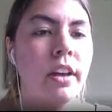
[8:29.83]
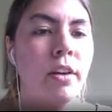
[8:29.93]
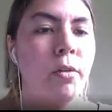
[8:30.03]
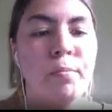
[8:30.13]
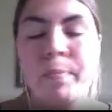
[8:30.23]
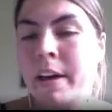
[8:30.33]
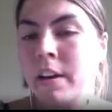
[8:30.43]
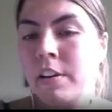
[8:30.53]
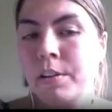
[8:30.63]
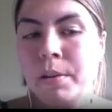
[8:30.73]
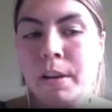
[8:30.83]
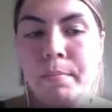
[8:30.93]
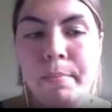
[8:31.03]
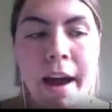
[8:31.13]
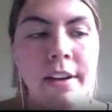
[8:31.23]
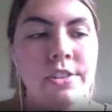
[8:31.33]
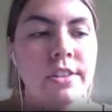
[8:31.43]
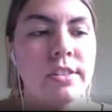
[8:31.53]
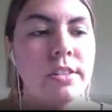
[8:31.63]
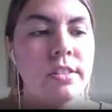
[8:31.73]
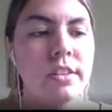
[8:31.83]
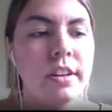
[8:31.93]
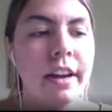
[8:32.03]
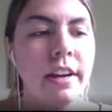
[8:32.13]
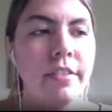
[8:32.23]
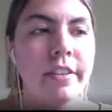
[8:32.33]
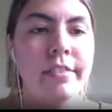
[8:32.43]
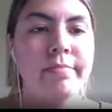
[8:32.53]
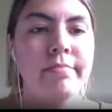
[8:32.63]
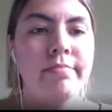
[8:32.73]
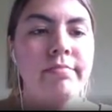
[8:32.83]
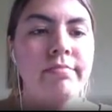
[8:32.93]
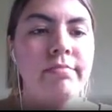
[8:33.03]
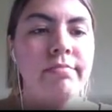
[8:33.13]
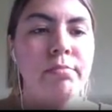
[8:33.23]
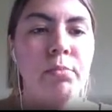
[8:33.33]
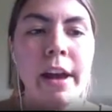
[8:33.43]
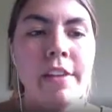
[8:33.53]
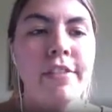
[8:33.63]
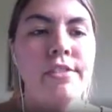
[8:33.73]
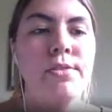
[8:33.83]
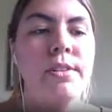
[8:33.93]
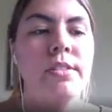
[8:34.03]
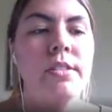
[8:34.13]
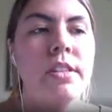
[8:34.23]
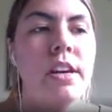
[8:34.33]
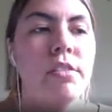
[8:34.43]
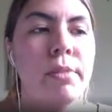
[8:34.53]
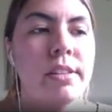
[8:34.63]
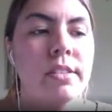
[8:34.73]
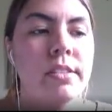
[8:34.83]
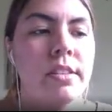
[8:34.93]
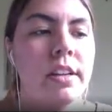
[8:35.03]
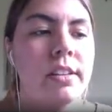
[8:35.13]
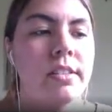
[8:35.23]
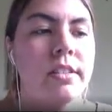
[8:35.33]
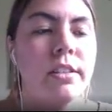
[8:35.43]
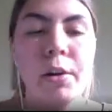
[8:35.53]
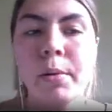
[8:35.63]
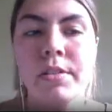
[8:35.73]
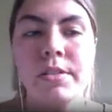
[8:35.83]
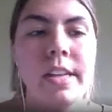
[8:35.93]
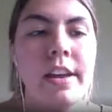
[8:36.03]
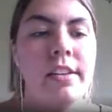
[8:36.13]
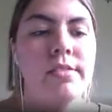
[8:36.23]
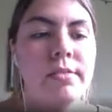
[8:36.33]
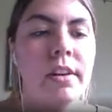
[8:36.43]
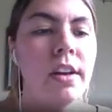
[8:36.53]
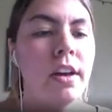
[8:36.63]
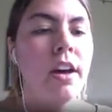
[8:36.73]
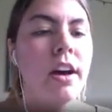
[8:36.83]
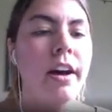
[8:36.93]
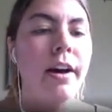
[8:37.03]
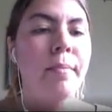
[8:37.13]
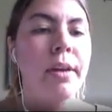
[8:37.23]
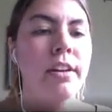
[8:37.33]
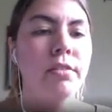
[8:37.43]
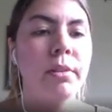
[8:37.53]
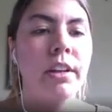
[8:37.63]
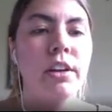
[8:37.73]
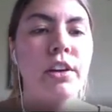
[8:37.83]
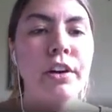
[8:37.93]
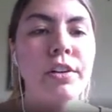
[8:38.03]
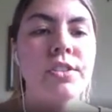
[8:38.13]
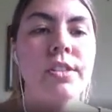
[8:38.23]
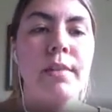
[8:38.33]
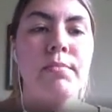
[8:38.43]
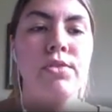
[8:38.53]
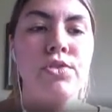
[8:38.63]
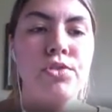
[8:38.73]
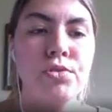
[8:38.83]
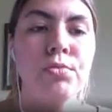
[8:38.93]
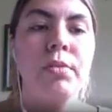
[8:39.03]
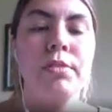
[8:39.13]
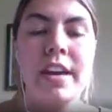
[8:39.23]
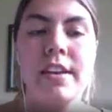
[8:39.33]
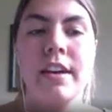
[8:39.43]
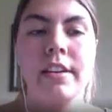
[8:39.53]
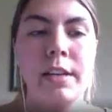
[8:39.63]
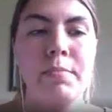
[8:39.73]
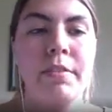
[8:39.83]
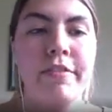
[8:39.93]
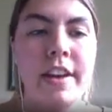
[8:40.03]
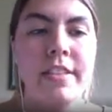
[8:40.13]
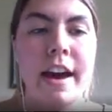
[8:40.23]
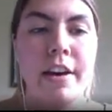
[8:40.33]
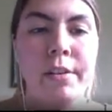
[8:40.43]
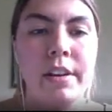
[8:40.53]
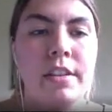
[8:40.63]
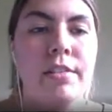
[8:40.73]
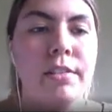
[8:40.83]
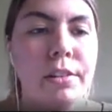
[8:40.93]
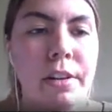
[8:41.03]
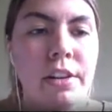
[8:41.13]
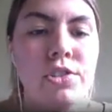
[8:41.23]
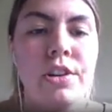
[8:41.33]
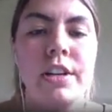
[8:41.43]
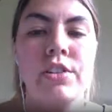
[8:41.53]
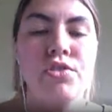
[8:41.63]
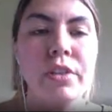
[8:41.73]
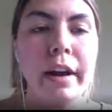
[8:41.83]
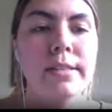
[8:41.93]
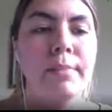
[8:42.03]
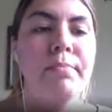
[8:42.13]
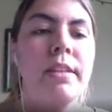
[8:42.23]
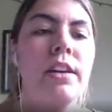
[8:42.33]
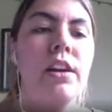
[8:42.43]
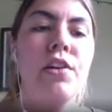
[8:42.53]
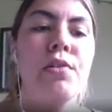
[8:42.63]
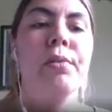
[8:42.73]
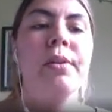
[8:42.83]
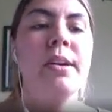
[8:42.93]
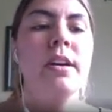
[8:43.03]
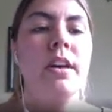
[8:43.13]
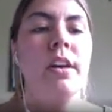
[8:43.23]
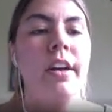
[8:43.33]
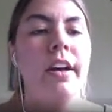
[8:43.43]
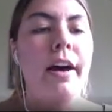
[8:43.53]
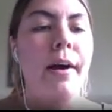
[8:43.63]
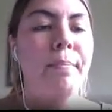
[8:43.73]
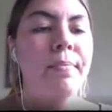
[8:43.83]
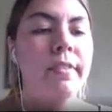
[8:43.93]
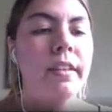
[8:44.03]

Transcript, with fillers: by including badges it's kind of a way for students to take risks that it's lower stakes um, and it really encourages them to take that leap of faith out in their learning journey to try something new um,